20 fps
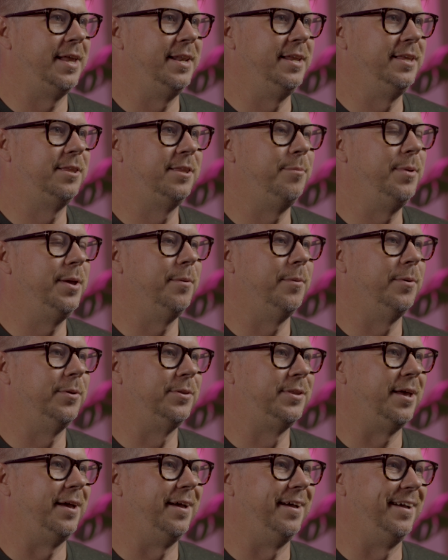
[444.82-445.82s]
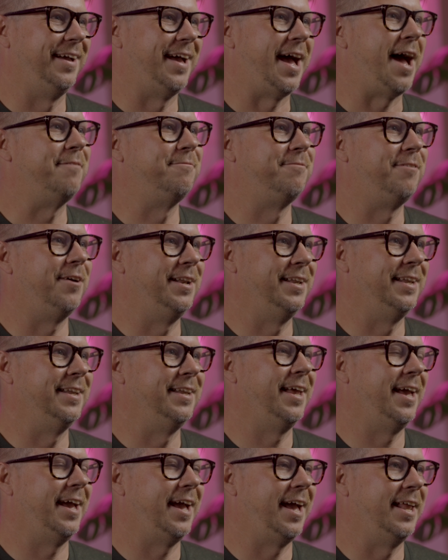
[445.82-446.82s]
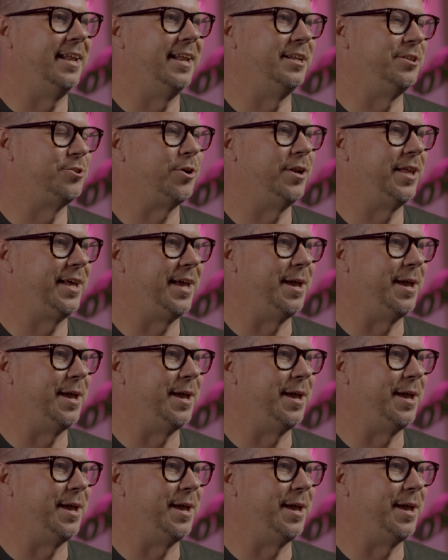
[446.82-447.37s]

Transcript: they need to be able to have fun and enjoy the